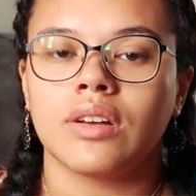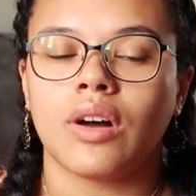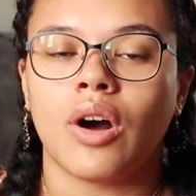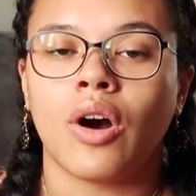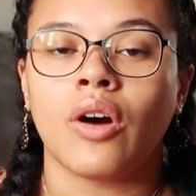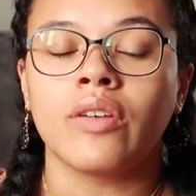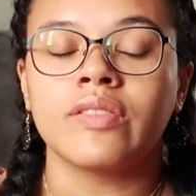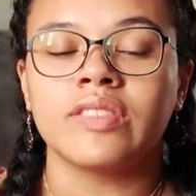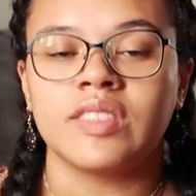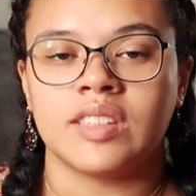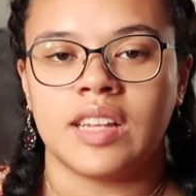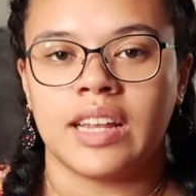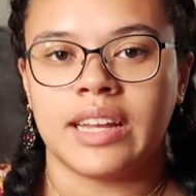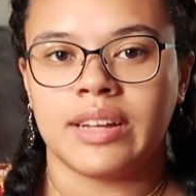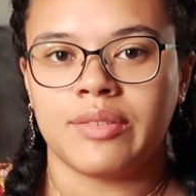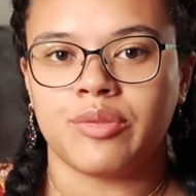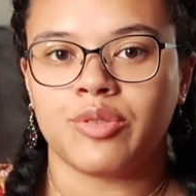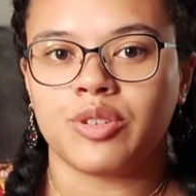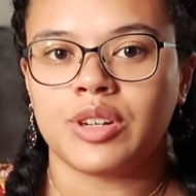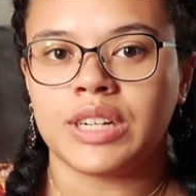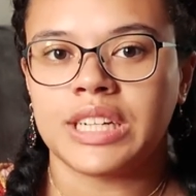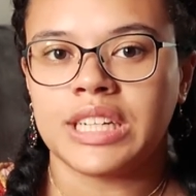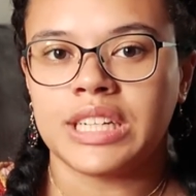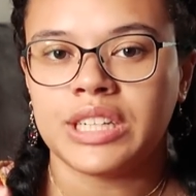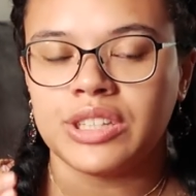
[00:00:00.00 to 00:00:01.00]
of
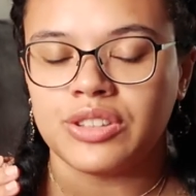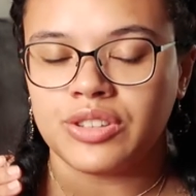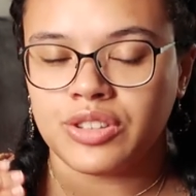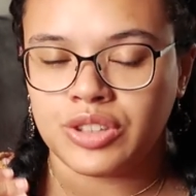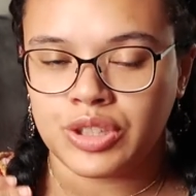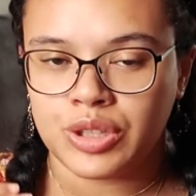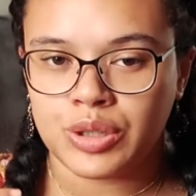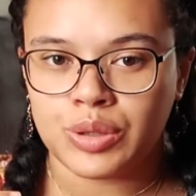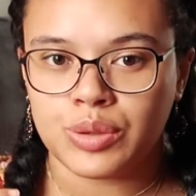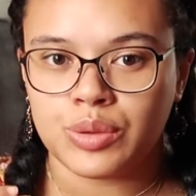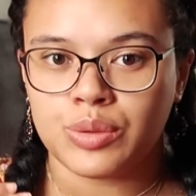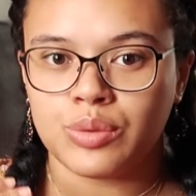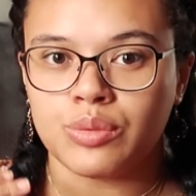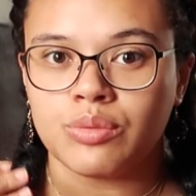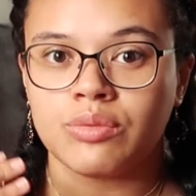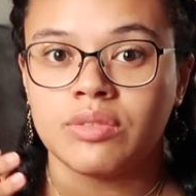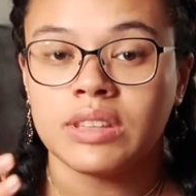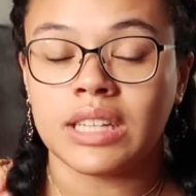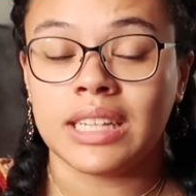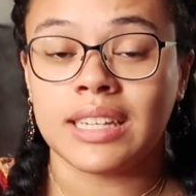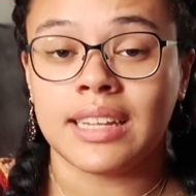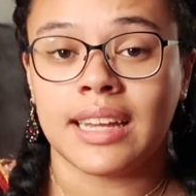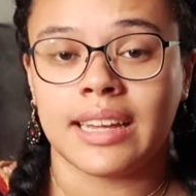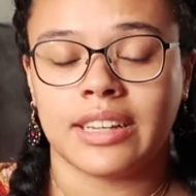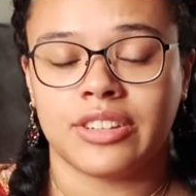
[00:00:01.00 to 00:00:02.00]
slavery to
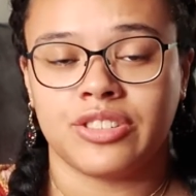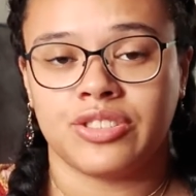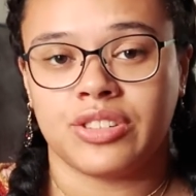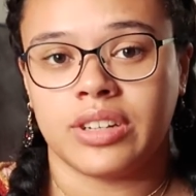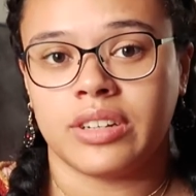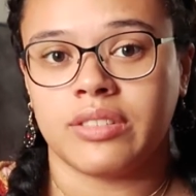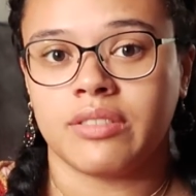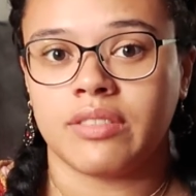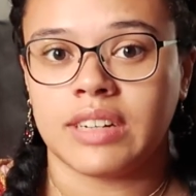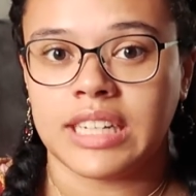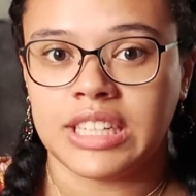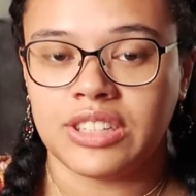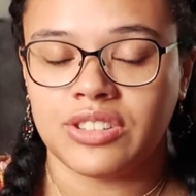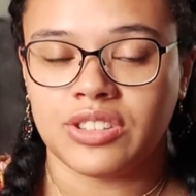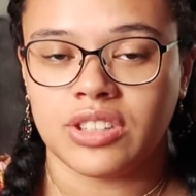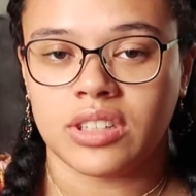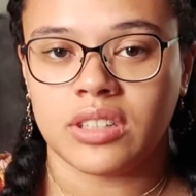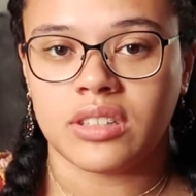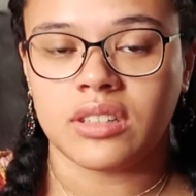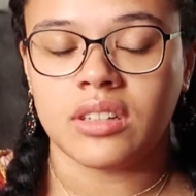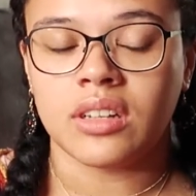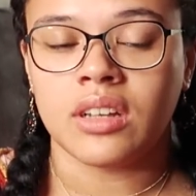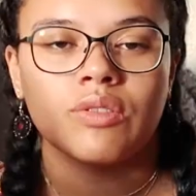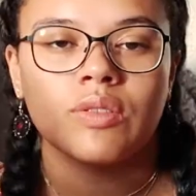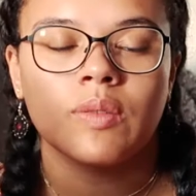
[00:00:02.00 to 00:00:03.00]
the next
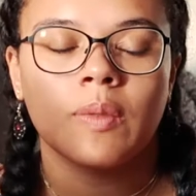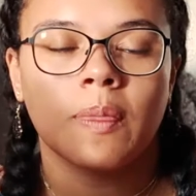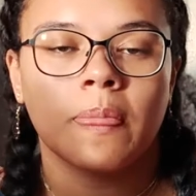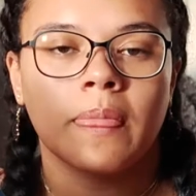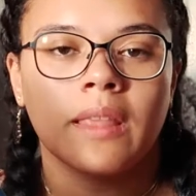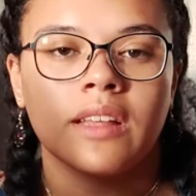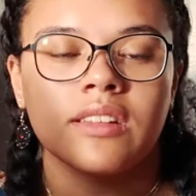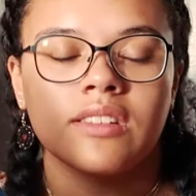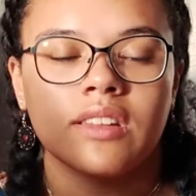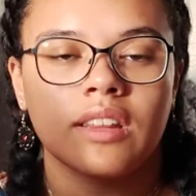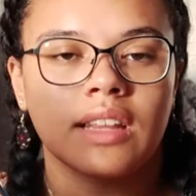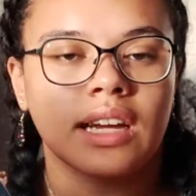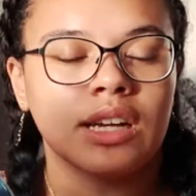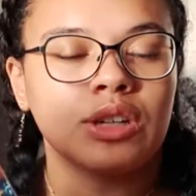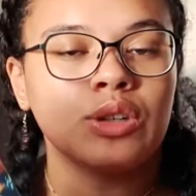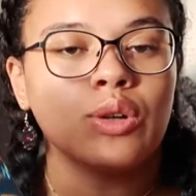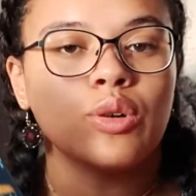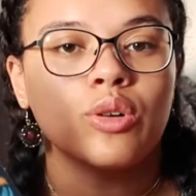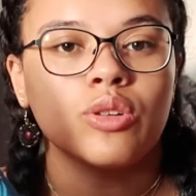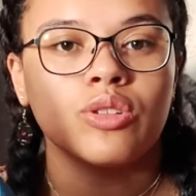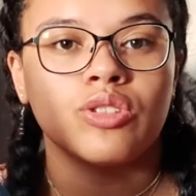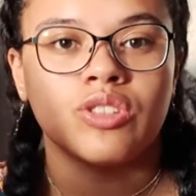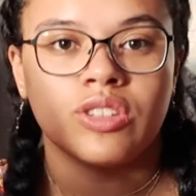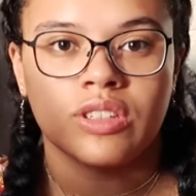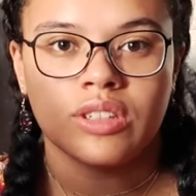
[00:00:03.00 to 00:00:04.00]
generation, so that
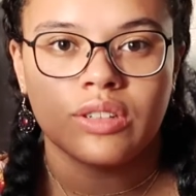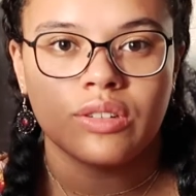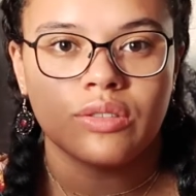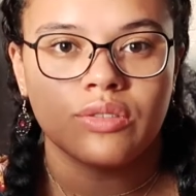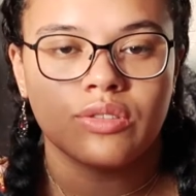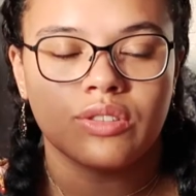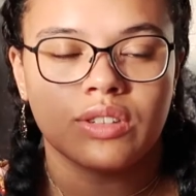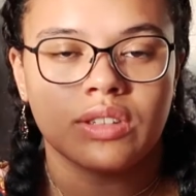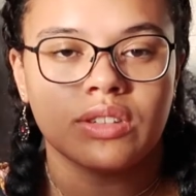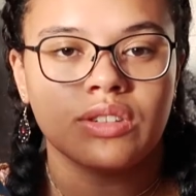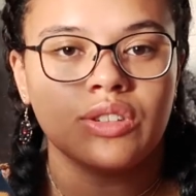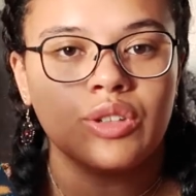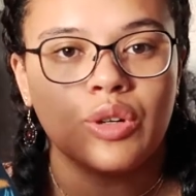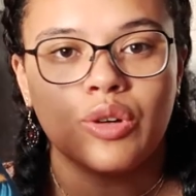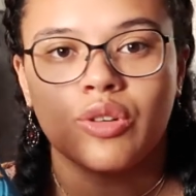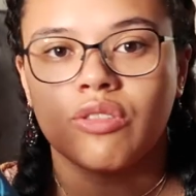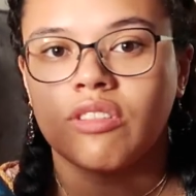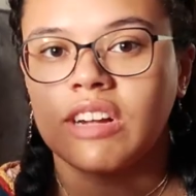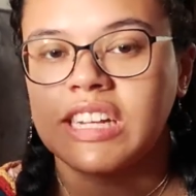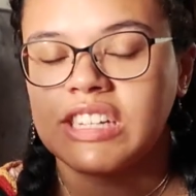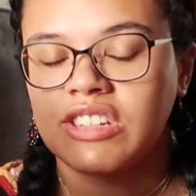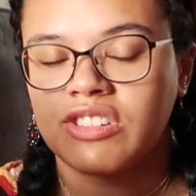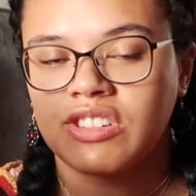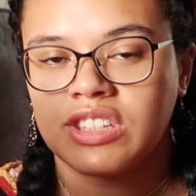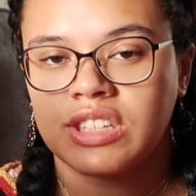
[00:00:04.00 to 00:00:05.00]
your children, your
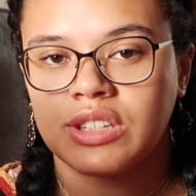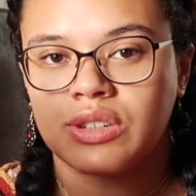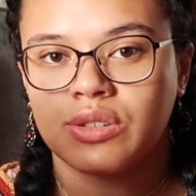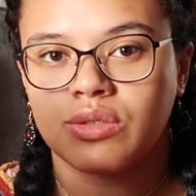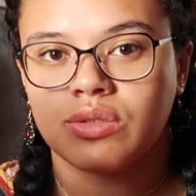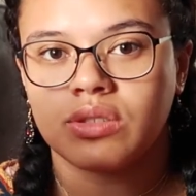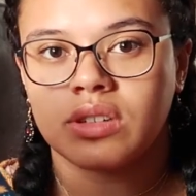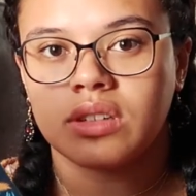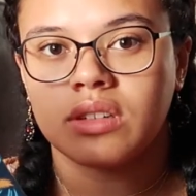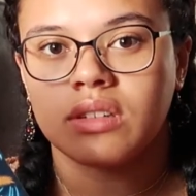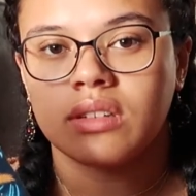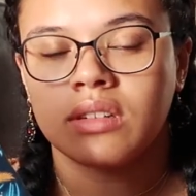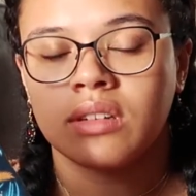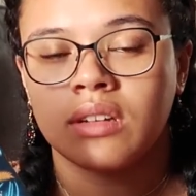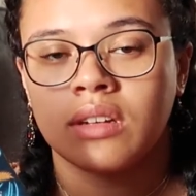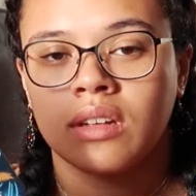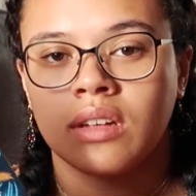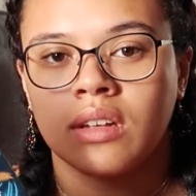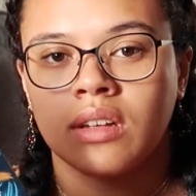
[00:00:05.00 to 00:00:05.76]
grandchildren